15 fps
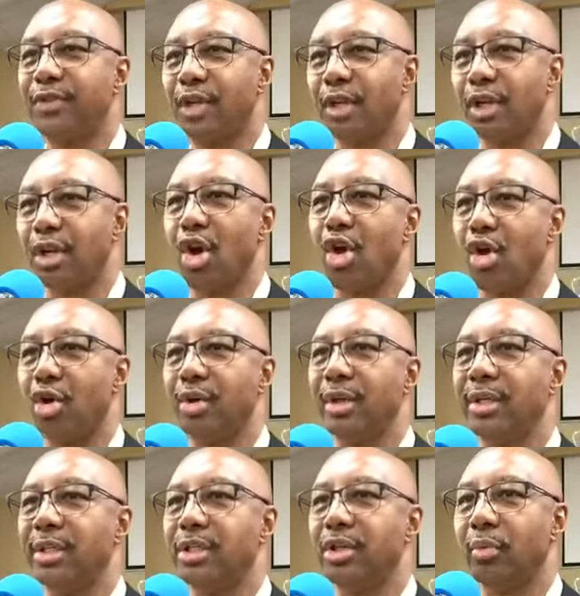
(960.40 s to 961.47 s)
to
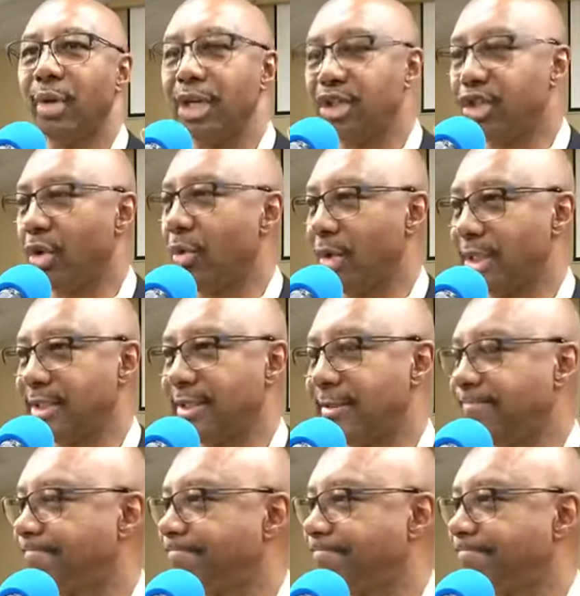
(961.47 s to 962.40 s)
learn to rejoice.